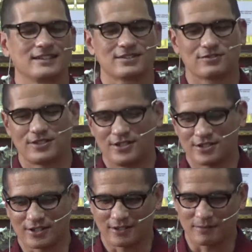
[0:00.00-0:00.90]

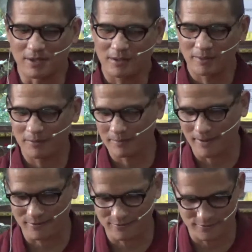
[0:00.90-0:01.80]
Strategic. The minimum amount